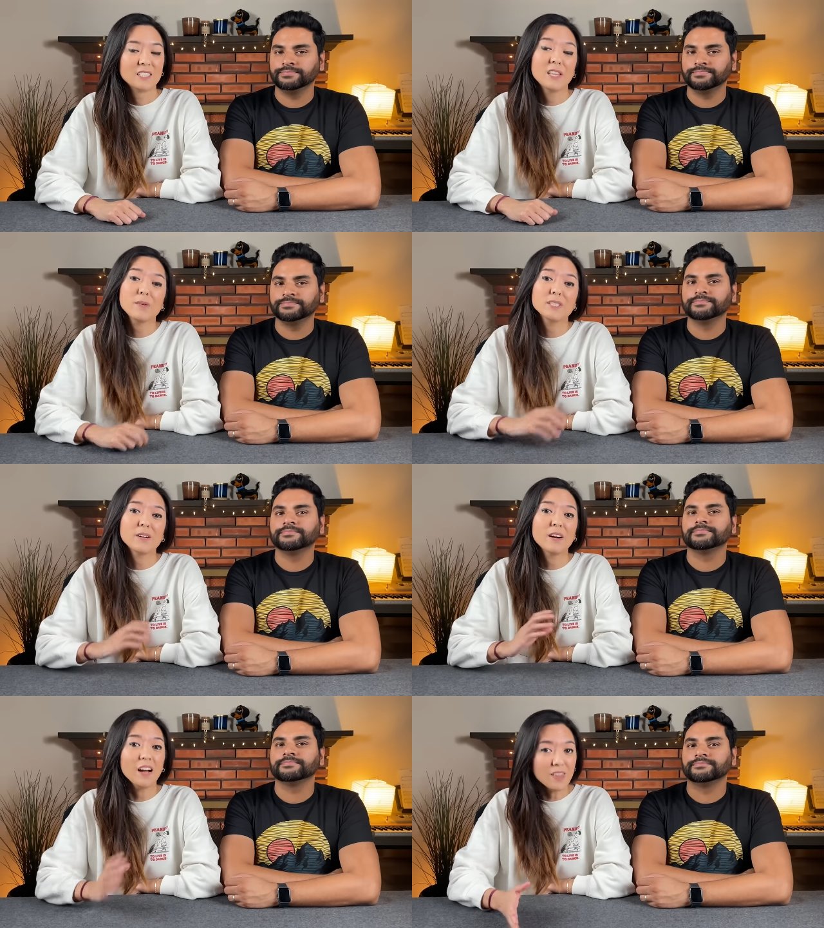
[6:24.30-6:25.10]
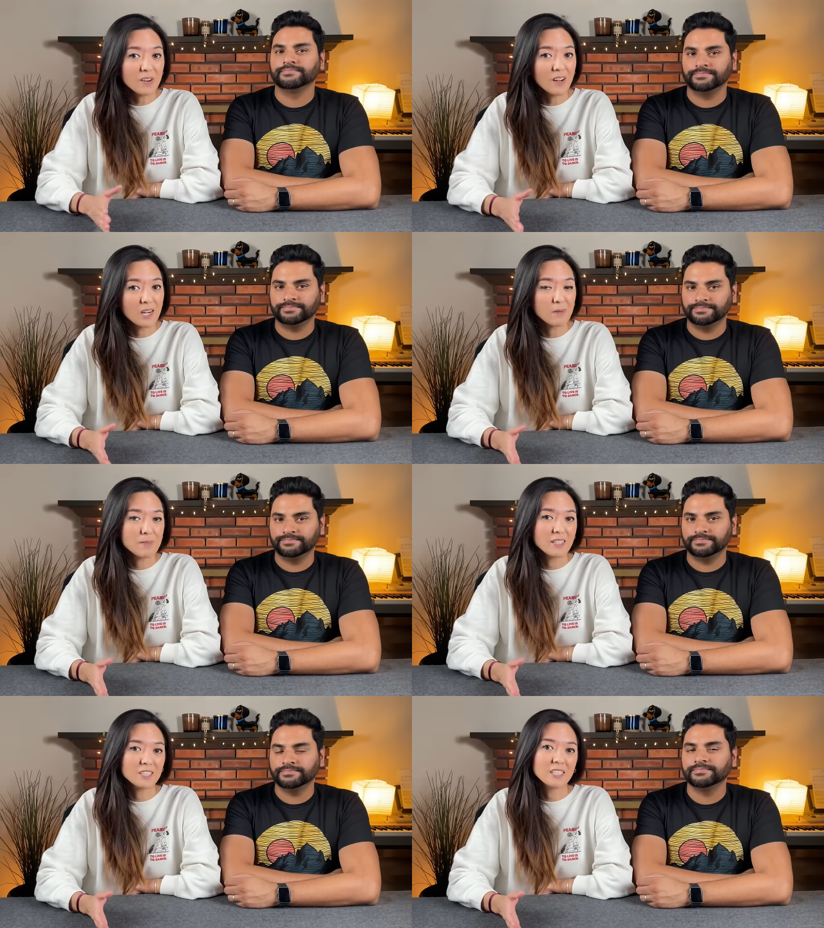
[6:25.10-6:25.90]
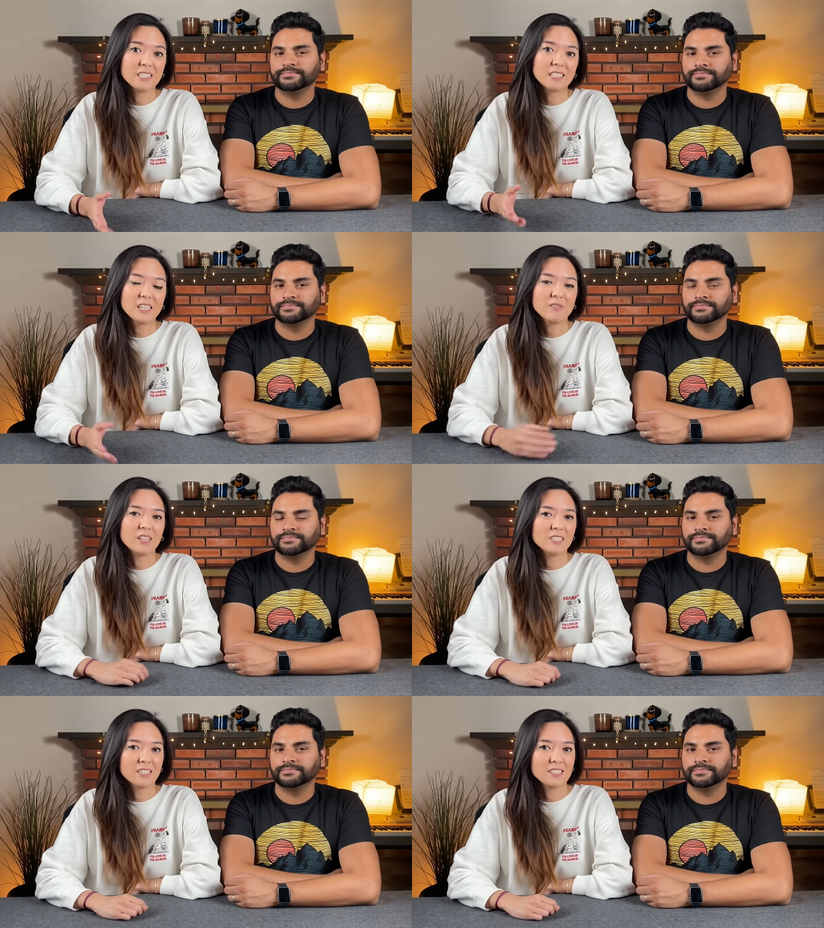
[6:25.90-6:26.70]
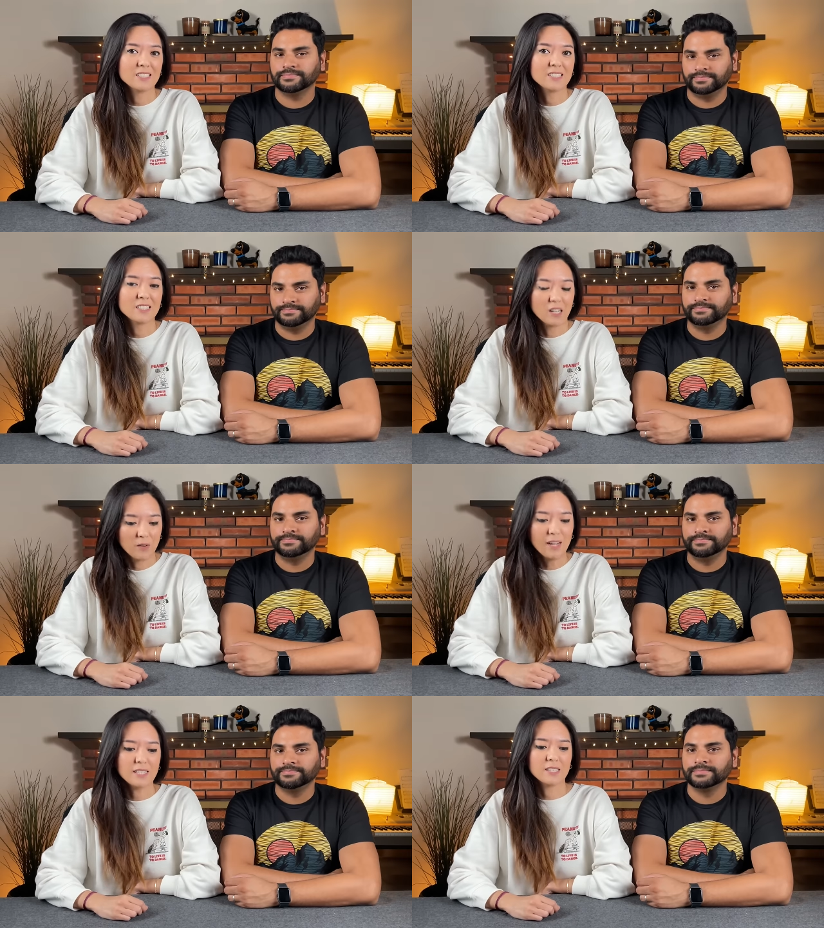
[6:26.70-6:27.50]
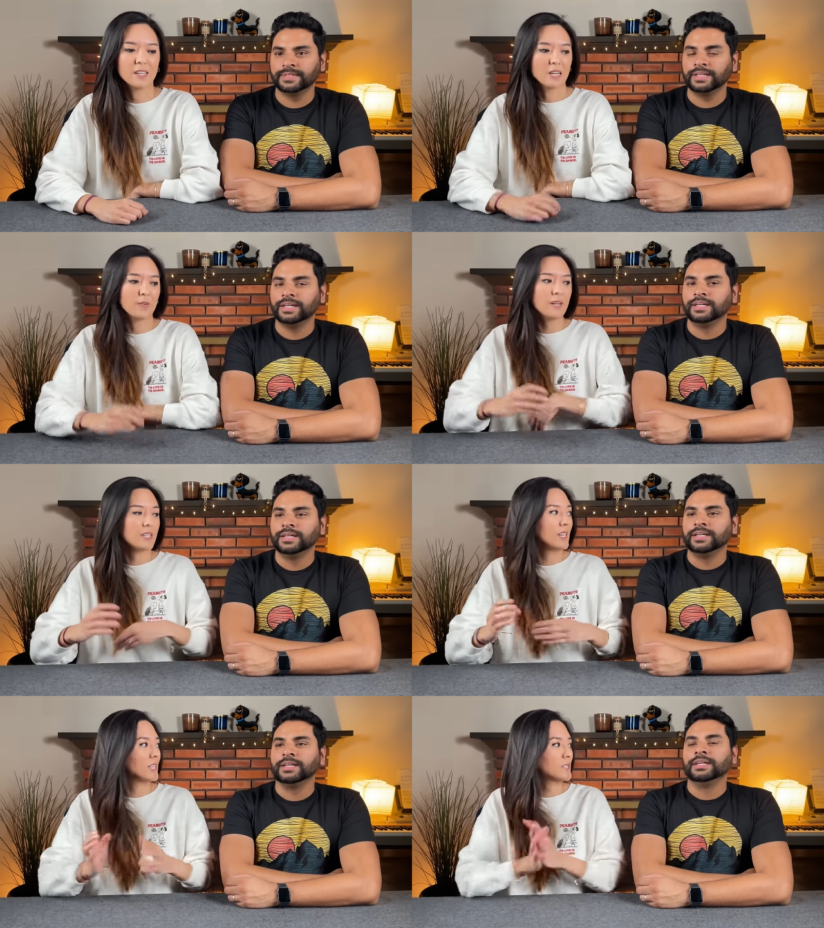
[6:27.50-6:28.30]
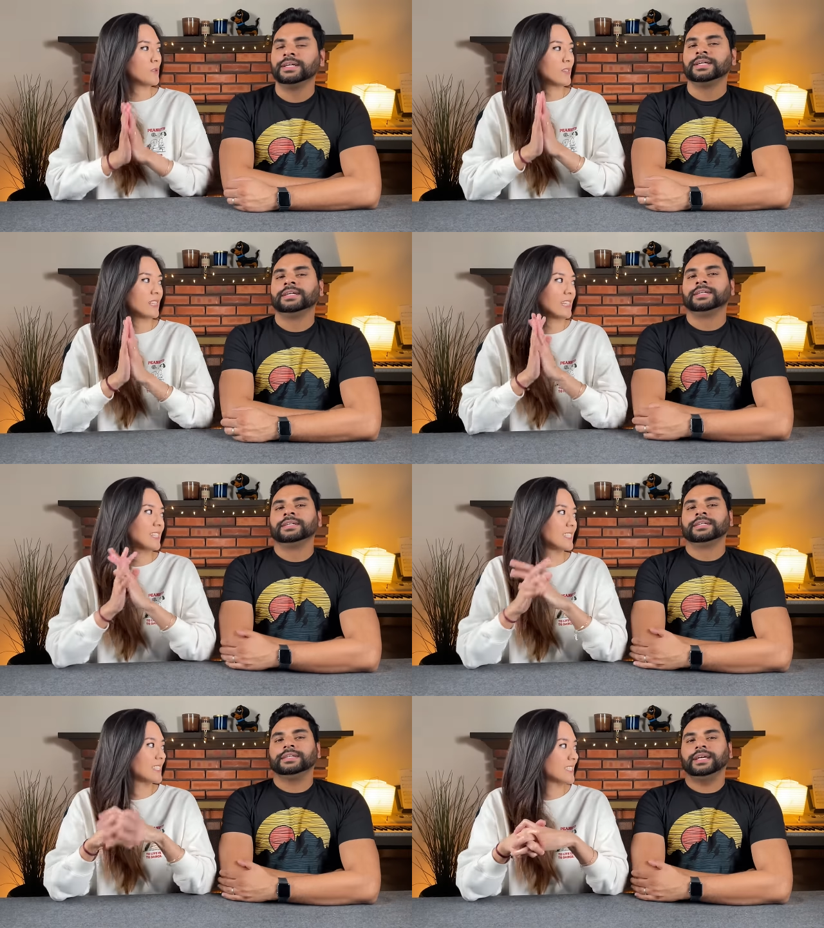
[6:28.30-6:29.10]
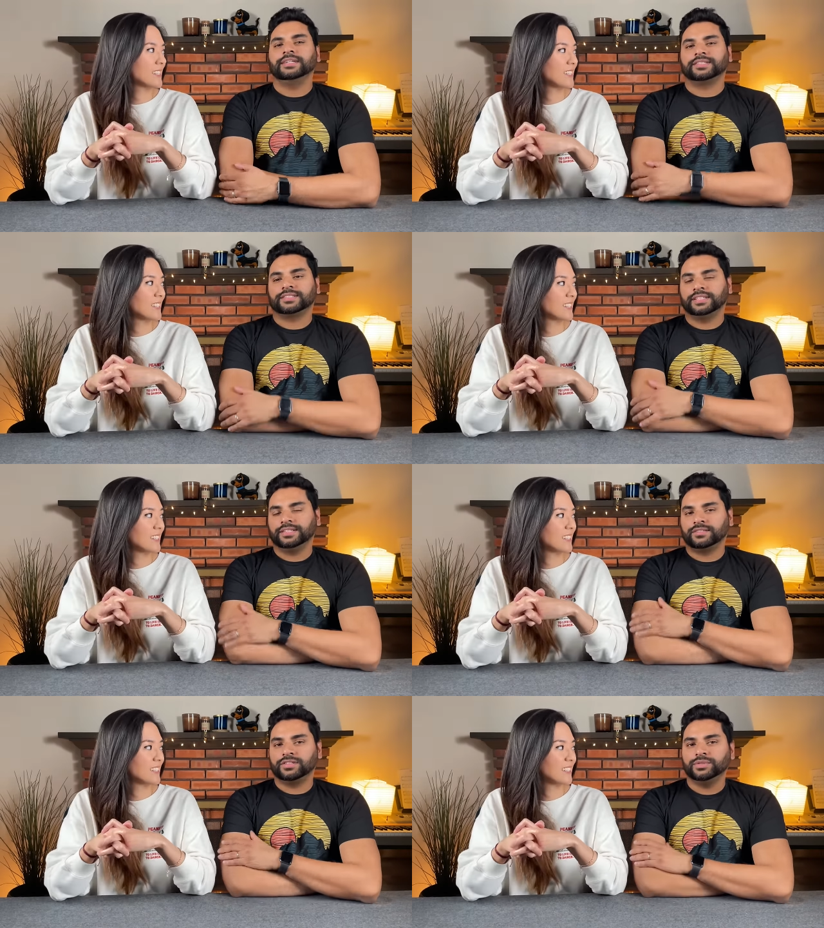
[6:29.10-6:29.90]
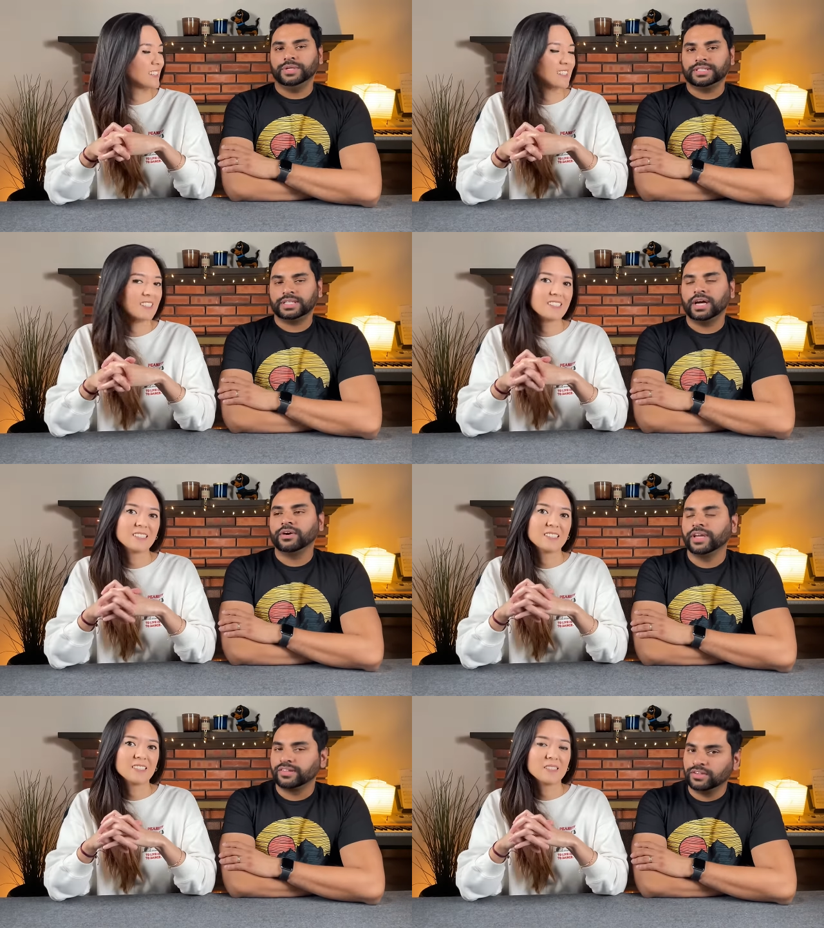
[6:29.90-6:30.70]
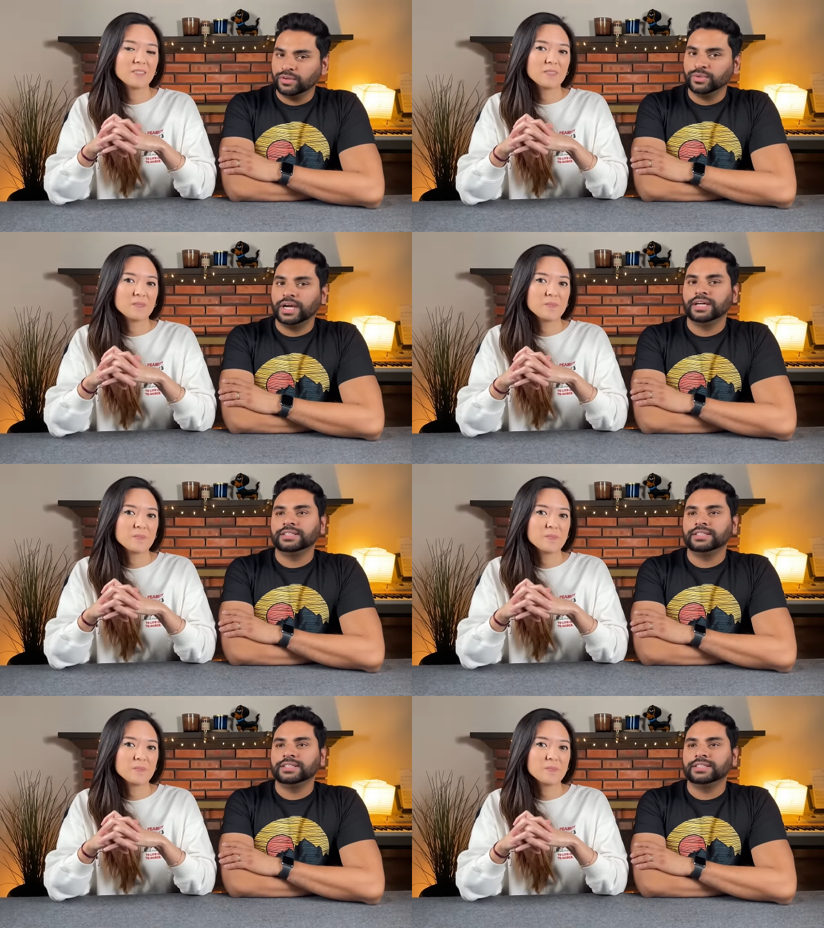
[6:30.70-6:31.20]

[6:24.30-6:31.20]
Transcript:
Speaker 1: So that was our other honorable mention, Inventions. All right, are you ready to get into the list?
Speaker 2: Yes, let's do it. Okay, so